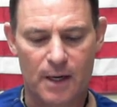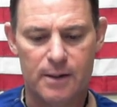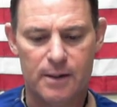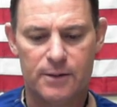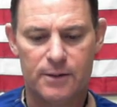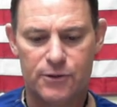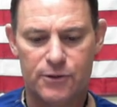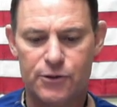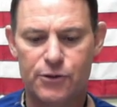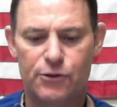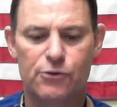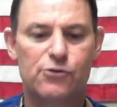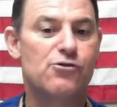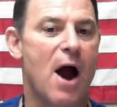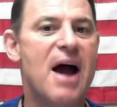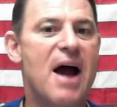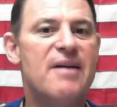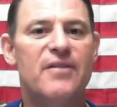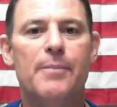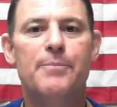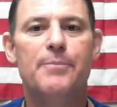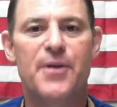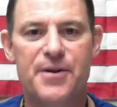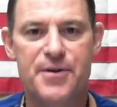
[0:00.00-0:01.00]

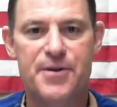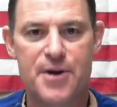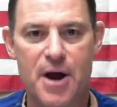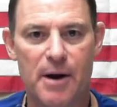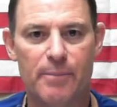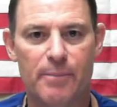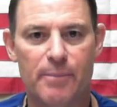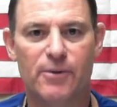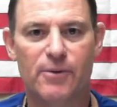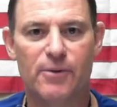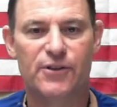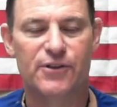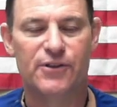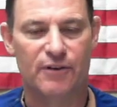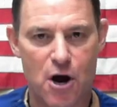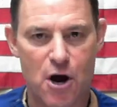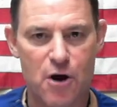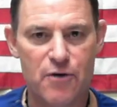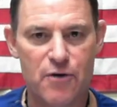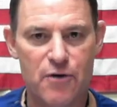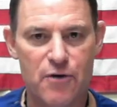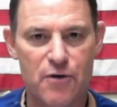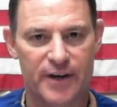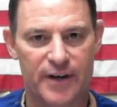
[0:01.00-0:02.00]
drive up the numbers of
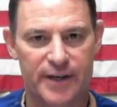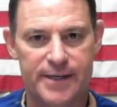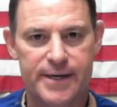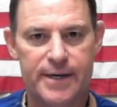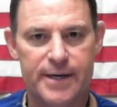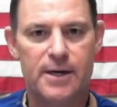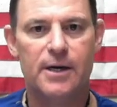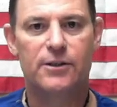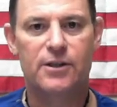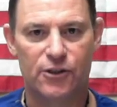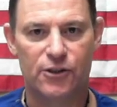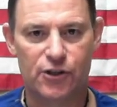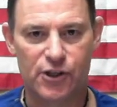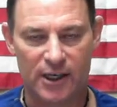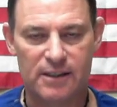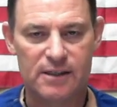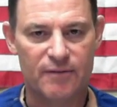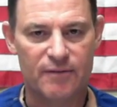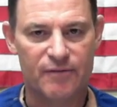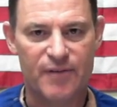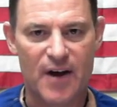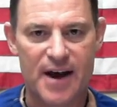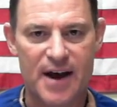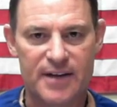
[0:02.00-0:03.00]
COVID, to
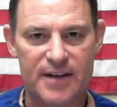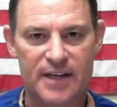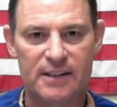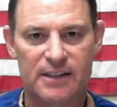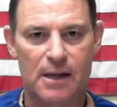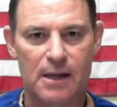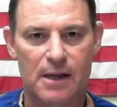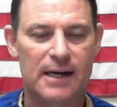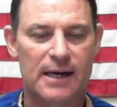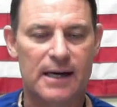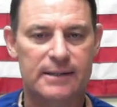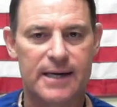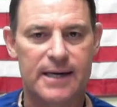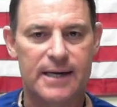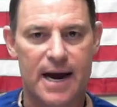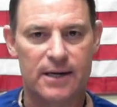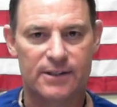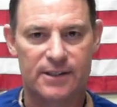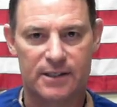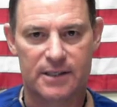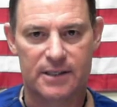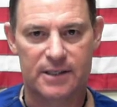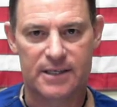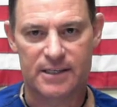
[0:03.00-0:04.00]
justify these
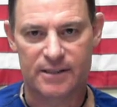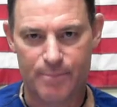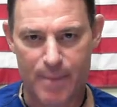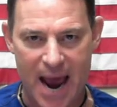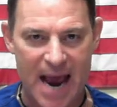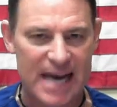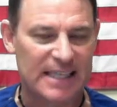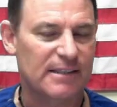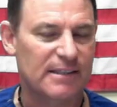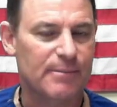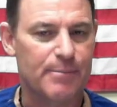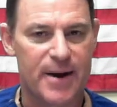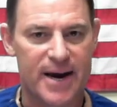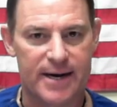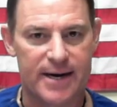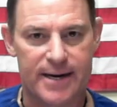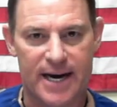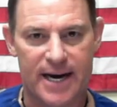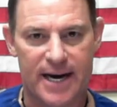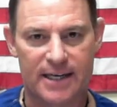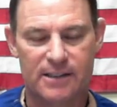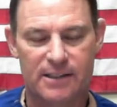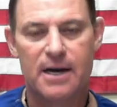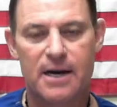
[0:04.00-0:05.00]
lockdowns and these mask
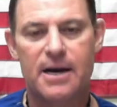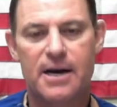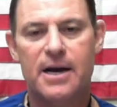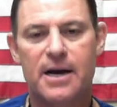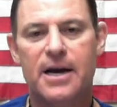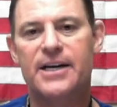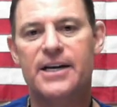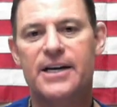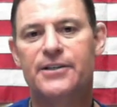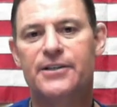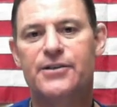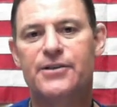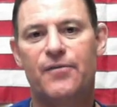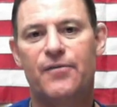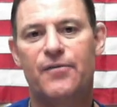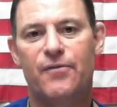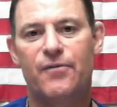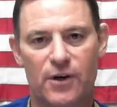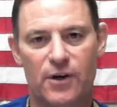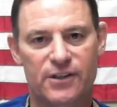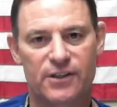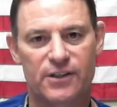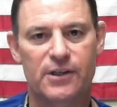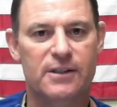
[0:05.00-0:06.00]
mandates, and to
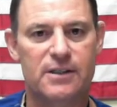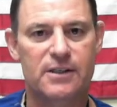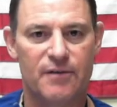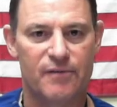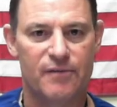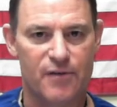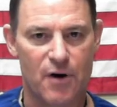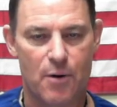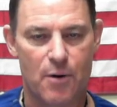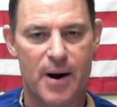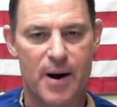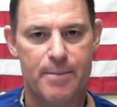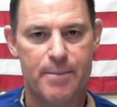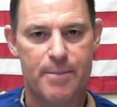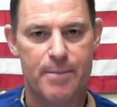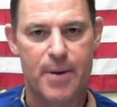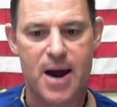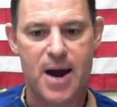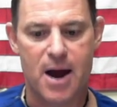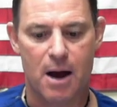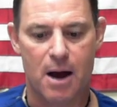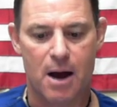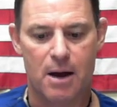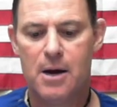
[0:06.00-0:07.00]
force us to vote by
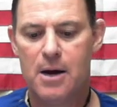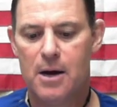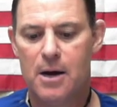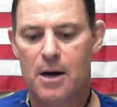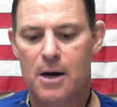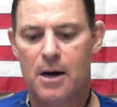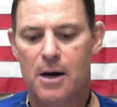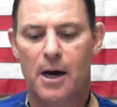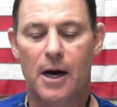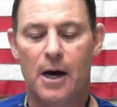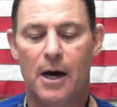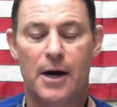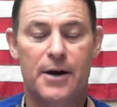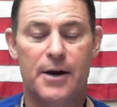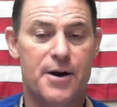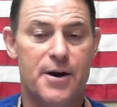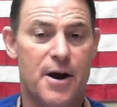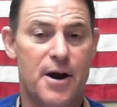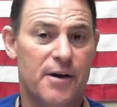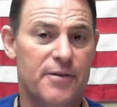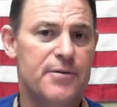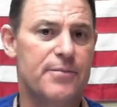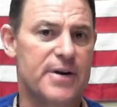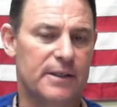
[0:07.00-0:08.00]
mail. Another
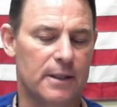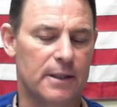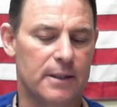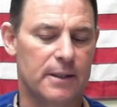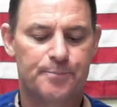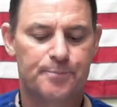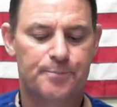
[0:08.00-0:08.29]
reason